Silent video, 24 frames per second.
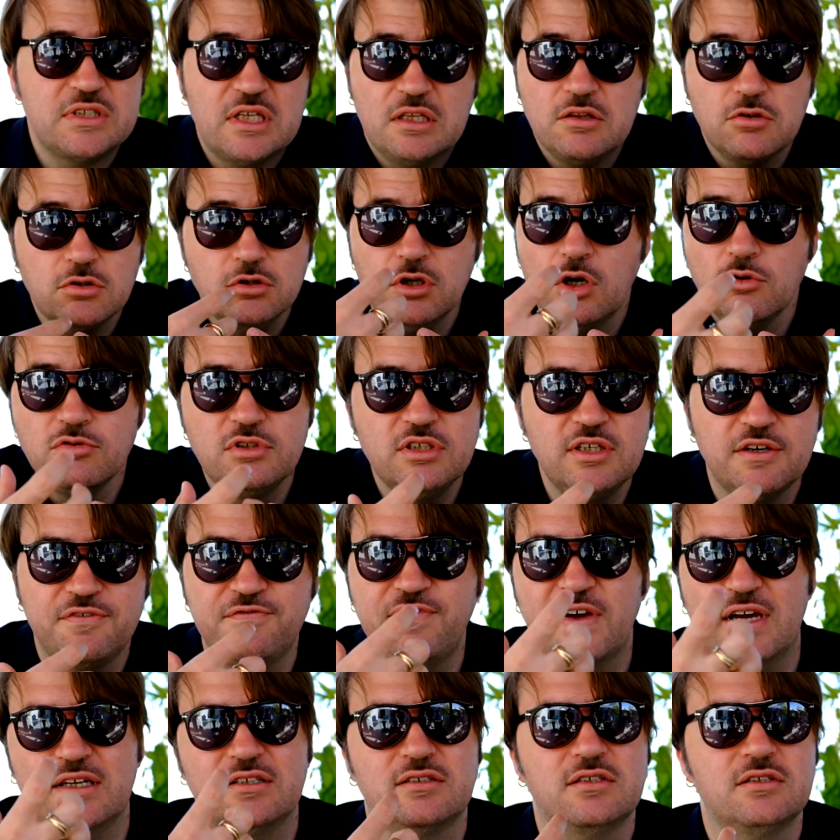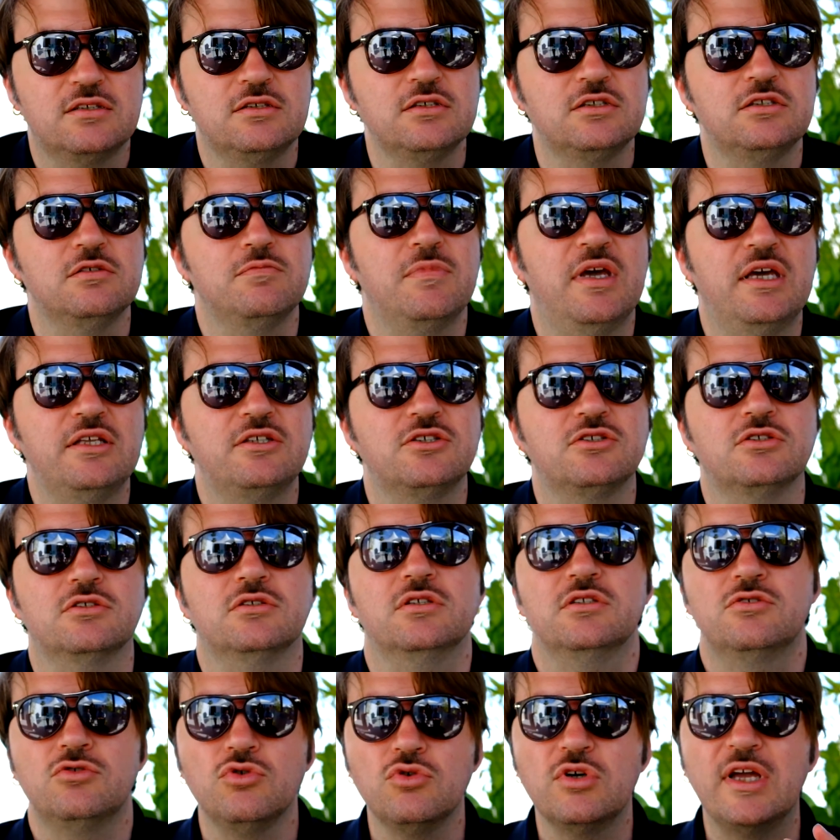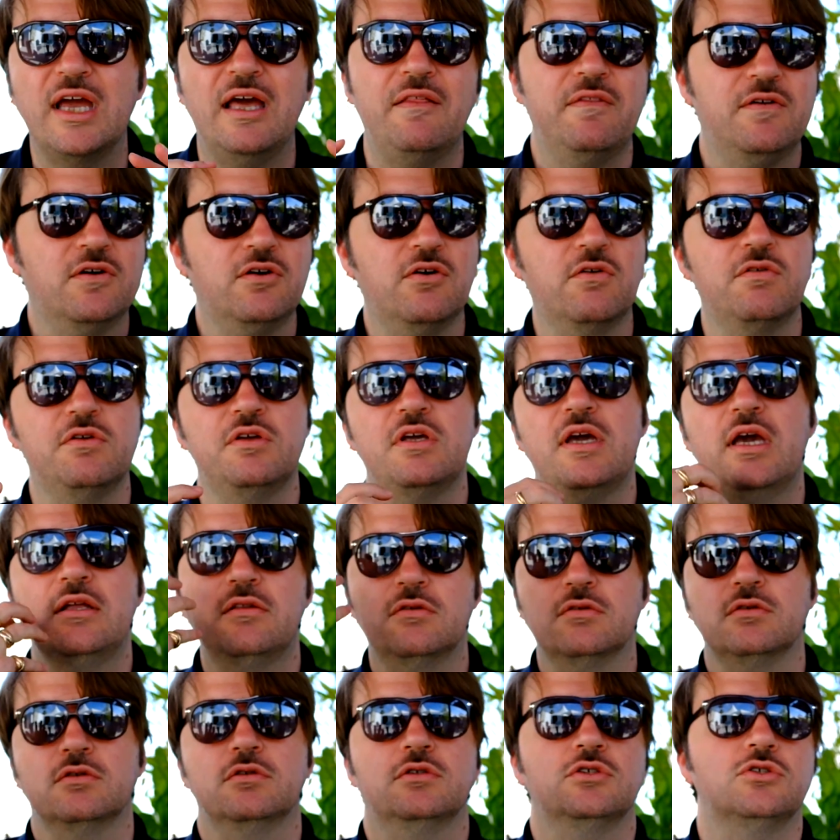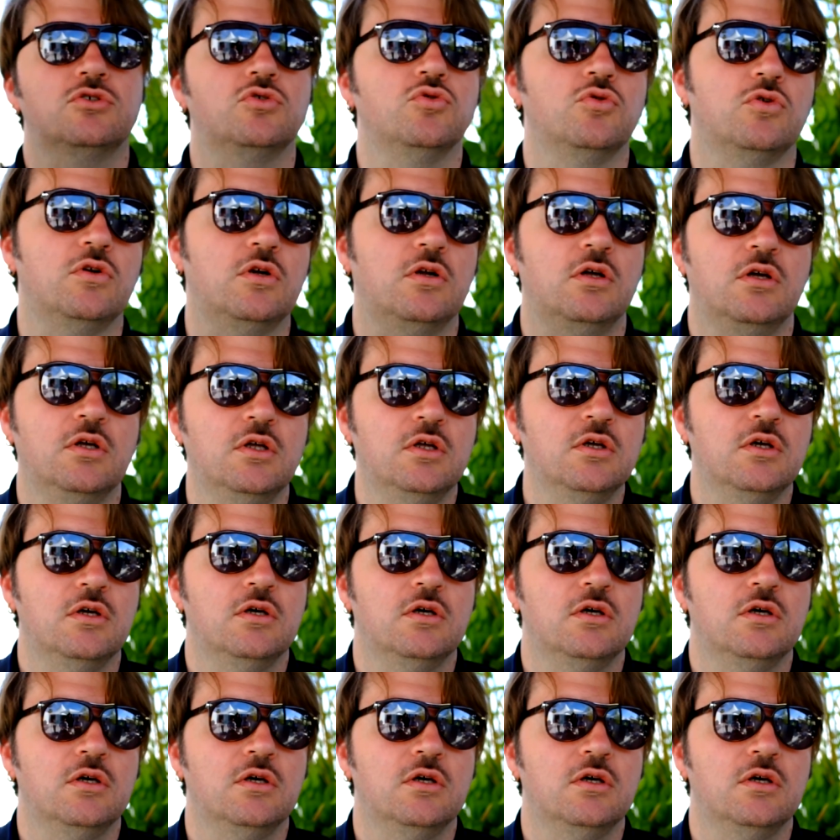But I don't know the effect that this image together create on the soul